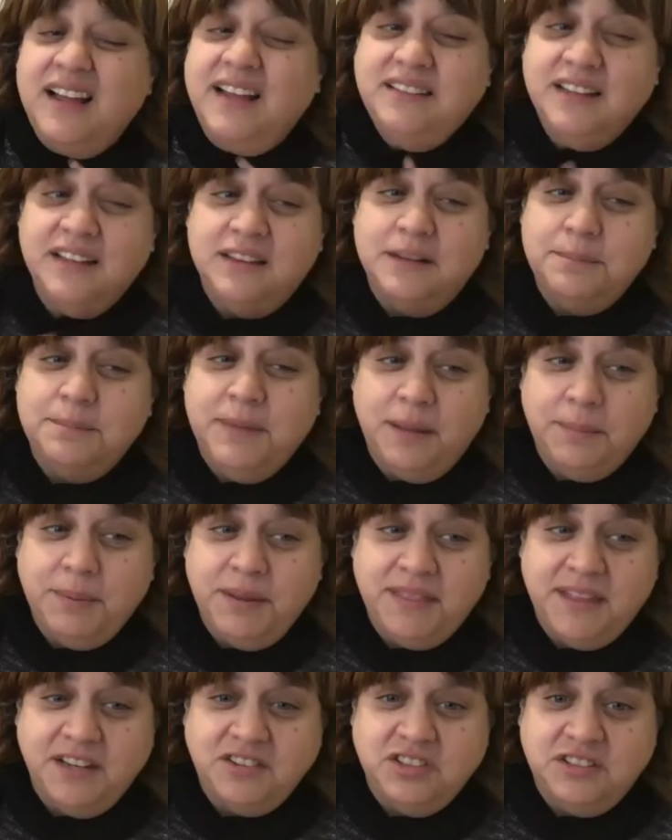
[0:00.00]
an idea that maybe
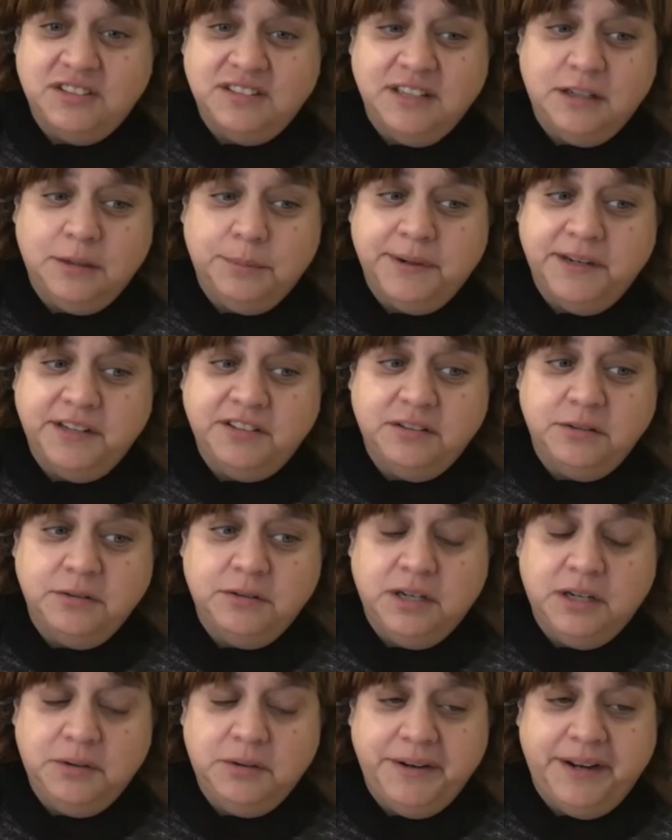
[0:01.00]
they should celebrate
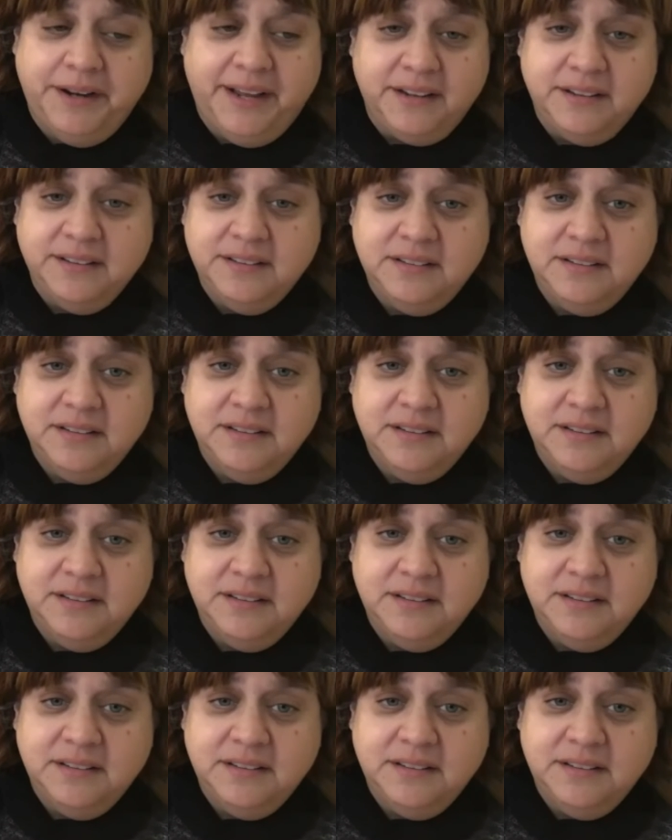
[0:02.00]
Sukkot next.